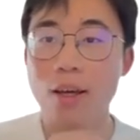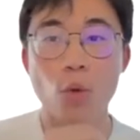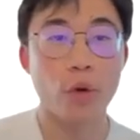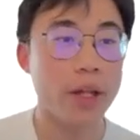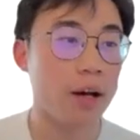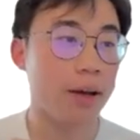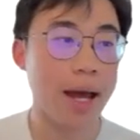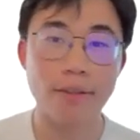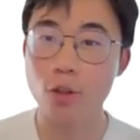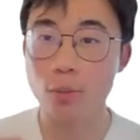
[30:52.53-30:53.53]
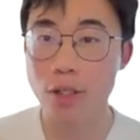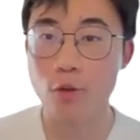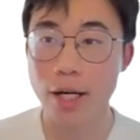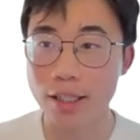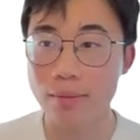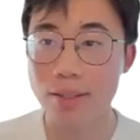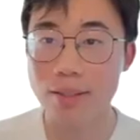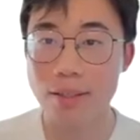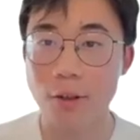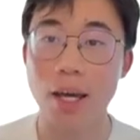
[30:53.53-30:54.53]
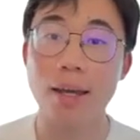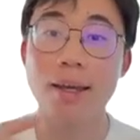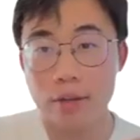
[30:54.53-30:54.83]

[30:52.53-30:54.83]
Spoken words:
without having too much randomness, okay?